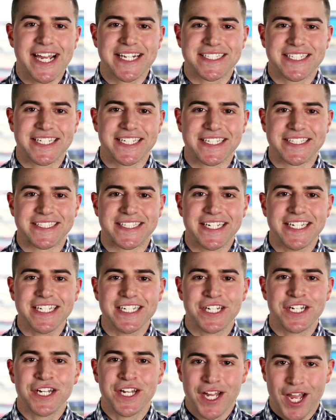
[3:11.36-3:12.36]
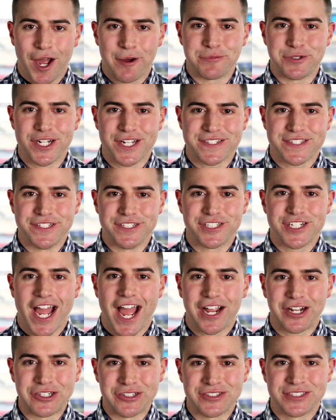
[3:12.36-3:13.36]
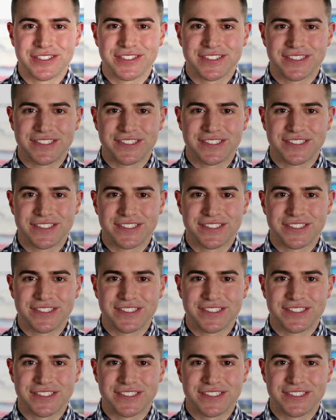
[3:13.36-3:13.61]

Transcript: AT&T, I'm Justin Shackle.